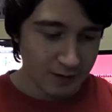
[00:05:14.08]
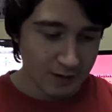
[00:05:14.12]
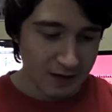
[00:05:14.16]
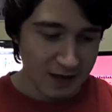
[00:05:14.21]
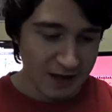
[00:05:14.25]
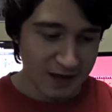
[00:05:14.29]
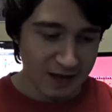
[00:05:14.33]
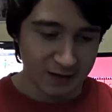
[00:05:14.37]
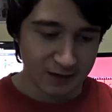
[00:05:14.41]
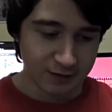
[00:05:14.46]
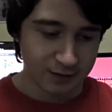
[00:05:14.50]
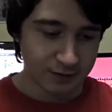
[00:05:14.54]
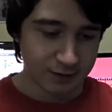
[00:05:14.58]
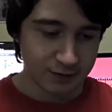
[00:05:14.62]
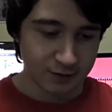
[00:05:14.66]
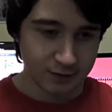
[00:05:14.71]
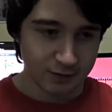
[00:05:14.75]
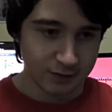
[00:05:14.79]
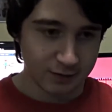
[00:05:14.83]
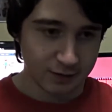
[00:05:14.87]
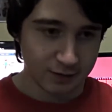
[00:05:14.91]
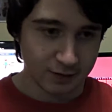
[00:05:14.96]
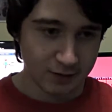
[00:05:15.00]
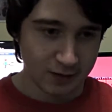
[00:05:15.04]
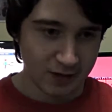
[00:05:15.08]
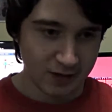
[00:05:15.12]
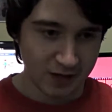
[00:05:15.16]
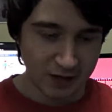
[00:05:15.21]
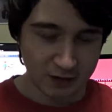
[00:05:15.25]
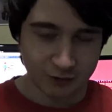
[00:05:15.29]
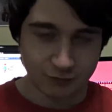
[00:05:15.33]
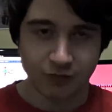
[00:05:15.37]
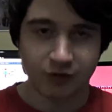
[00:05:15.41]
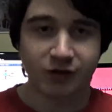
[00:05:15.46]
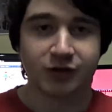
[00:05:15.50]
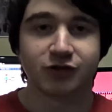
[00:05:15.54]
And it
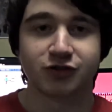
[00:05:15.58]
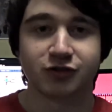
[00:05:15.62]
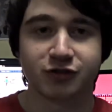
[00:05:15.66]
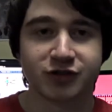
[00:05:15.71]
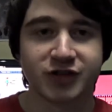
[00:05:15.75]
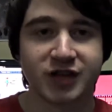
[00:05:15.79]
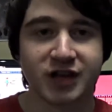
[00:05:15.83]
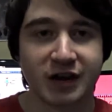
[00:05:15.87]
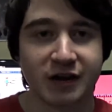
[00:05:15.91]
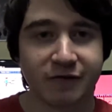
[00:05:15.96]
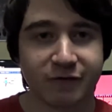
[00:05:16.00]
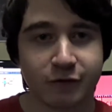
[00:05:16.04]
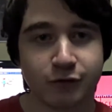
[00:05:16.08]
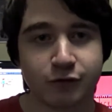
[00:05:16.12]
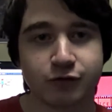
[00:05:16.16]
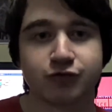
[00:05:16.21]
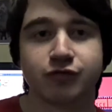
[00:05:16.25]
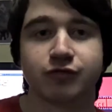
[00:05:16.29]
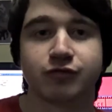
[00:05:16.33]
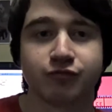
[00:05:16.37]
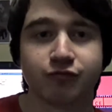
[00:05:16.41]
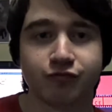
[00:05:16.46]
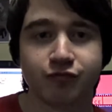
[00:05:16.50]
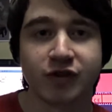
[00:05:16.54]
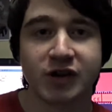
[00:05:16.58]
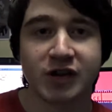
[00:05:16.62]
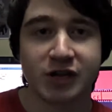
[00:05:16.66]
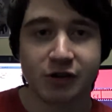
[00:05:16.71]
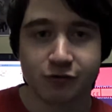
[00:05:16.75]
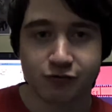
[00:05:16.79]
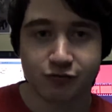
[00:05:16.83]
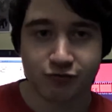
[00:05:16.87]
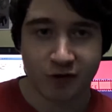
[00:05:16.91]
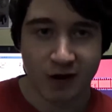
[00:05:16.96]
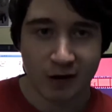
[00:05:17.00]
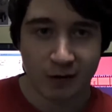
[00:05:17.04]
gets really interesting and it feels really
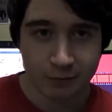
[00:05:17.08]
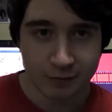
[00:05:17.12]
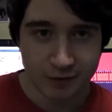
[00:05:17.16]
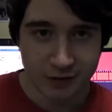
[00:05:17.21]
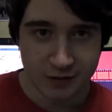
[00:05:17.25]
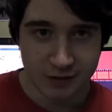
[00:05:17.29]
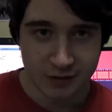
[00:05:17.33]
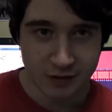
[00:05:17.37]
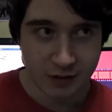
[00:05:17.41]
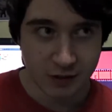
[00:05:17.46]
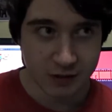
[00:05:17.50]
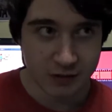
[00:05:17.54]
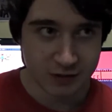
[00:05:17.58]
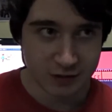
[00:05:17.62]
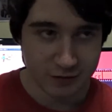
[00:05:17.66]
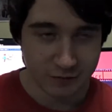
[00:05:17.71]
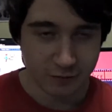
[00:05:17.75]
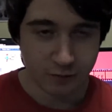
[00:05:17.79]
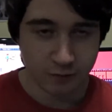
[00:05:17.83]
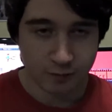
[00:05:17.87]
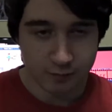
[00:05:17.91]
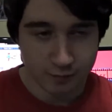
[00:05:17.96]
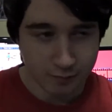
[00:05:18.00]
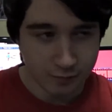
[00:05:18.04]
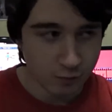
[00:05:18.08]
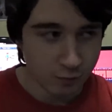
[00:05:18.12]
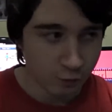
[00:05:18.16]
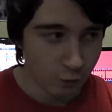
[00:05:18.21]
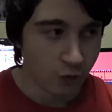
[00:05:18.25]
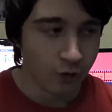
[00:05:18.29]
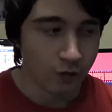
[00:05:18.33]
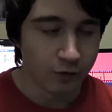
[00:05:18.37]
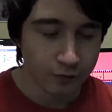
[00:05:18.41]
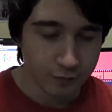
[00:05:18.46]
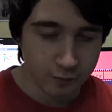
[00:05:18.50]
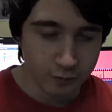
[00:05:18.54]
grounded, as if
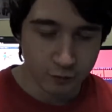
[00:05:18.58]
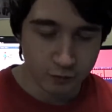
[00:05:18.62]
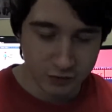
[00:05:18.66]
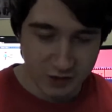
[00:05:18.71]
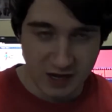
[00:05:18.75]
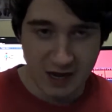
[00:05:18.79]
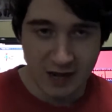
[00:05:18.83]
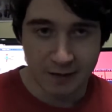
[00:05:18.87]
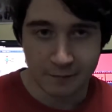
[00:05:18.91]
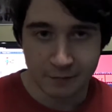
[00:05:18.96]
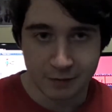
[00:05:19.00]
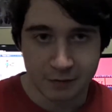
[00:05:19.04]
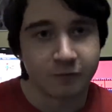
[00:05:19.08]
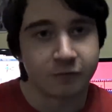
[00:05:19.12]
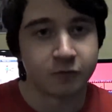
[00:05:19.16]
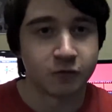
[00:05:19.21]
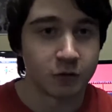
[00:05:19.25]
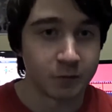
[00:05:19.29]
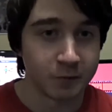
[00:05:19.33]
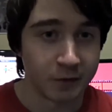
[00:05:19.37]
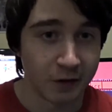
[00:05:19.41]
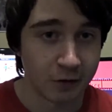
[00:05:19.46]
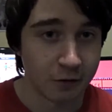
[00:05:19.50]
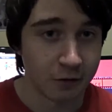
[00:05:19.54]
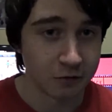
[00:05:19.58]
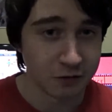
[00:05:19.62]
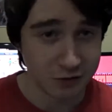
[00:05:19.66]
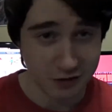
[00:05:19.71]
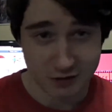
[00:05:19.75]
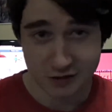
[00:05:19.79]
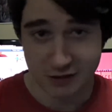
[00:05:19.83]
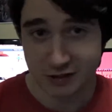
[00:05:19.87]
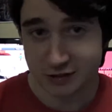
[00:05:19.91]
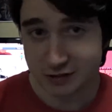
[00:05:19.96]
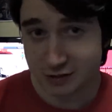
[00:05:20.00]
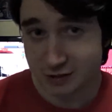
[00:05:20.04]
what would happen if superheroes
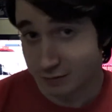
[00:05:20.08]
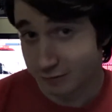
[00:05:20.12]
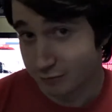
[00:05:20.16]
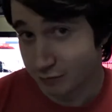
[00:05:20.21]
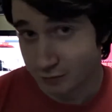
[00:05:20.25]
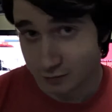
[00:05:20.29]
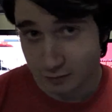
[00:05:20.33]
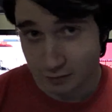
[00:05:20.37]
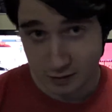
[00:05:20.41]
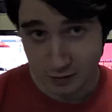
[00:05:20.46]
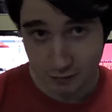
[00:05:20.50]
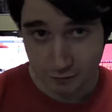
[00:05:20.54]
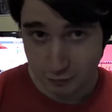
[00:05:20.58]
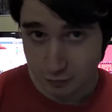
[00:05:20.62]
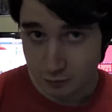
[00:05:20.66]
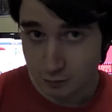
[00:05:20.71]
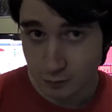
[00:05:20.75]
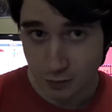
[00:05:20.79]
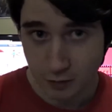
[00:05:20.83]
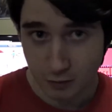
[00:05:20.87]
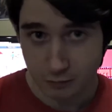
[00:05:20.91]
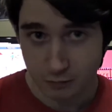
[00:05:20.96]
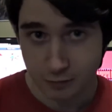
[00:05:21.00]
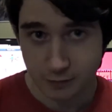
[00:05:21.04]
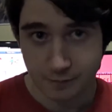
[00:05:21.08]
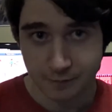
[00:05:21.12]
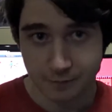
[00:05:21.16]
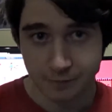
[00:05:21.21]
existed in the real world.